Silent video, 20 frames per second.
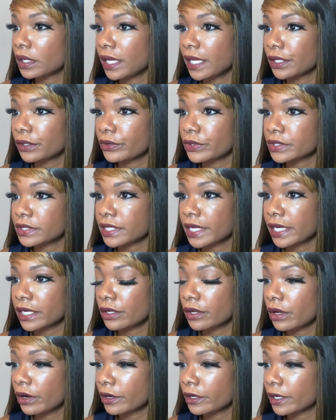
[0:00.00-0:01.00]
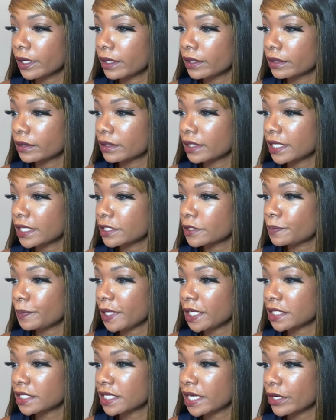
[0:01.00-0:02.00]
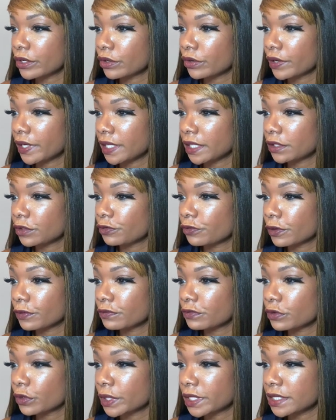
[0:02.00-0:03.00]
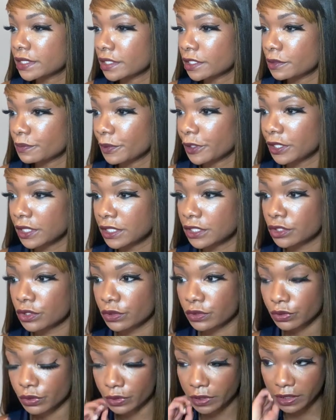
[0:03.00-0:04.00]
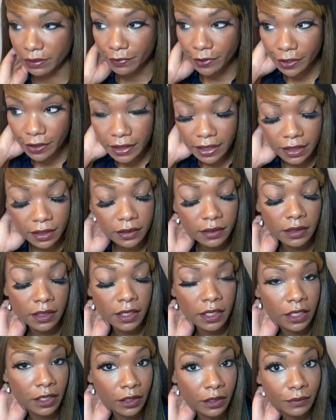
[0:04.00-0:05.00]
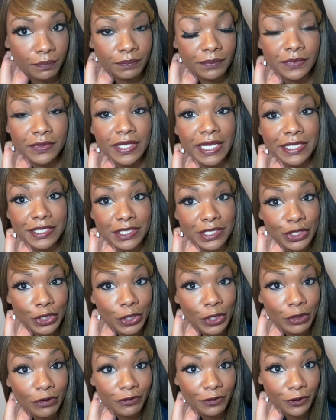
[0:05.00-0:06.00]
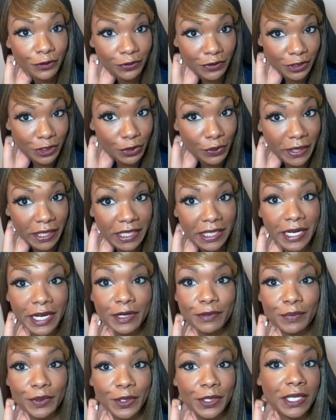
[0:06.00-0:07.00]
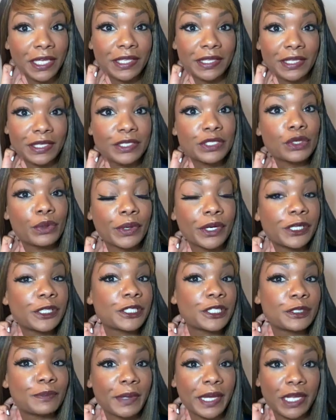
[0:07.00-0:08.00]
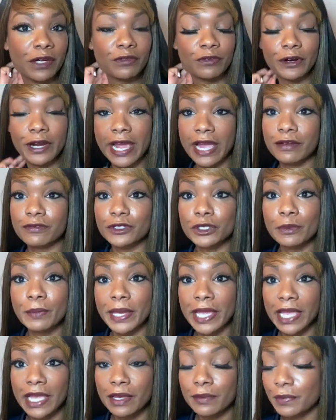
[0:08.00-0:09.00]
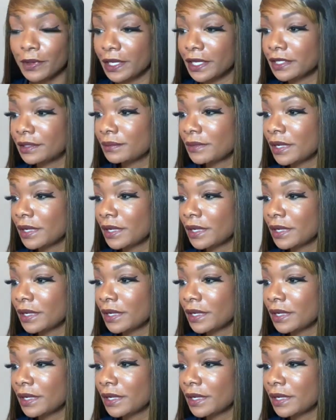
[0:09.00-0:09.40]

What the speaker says: it looks like Klarna is being downgraded from 46 billion to 30 billion. That's still over the 29 billion that Square just paid for Afterpay, but